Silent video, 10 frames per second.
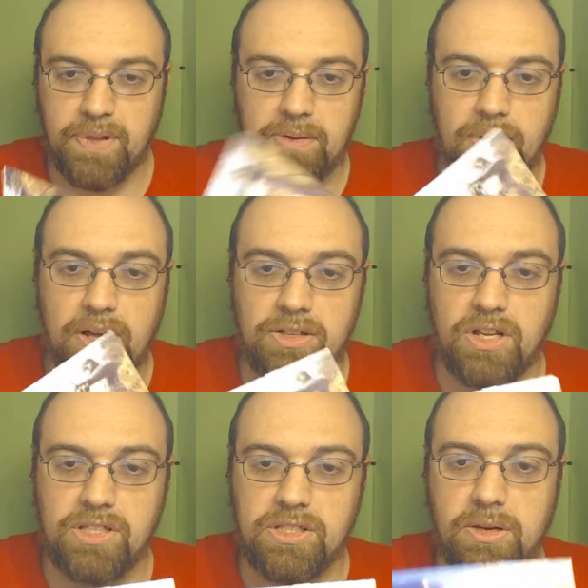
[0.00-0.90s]
while it's
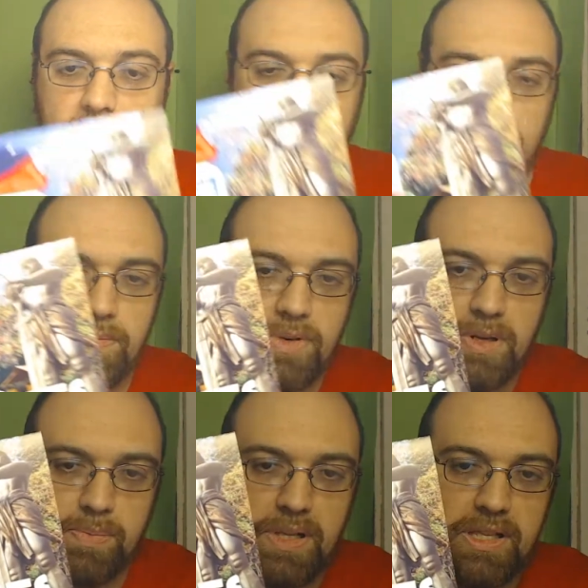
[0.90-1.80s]
also
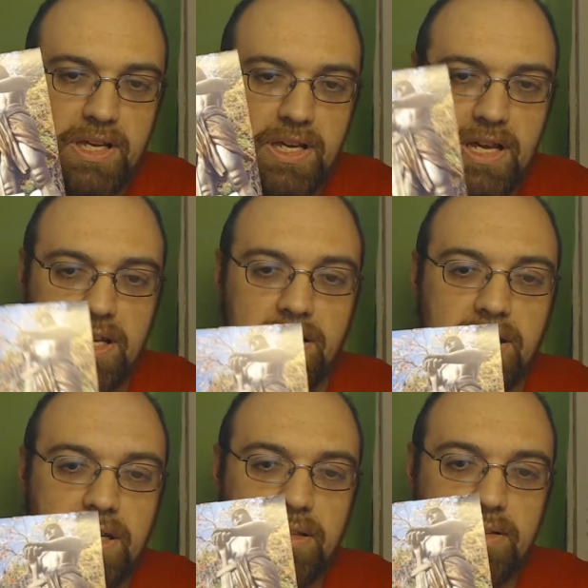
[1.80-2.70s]
completely in
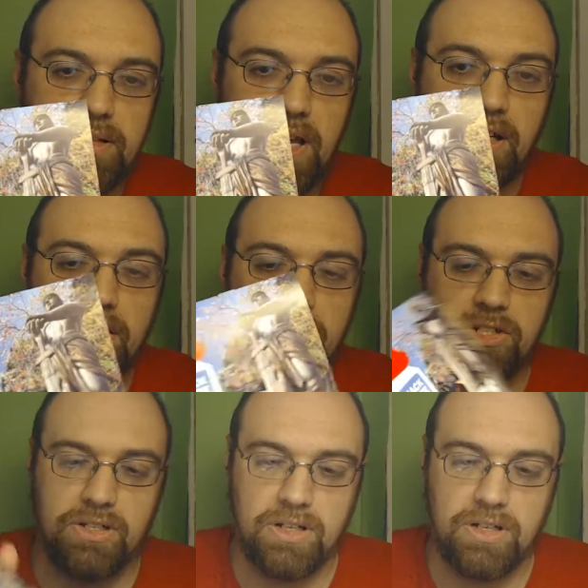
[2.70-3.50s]
English,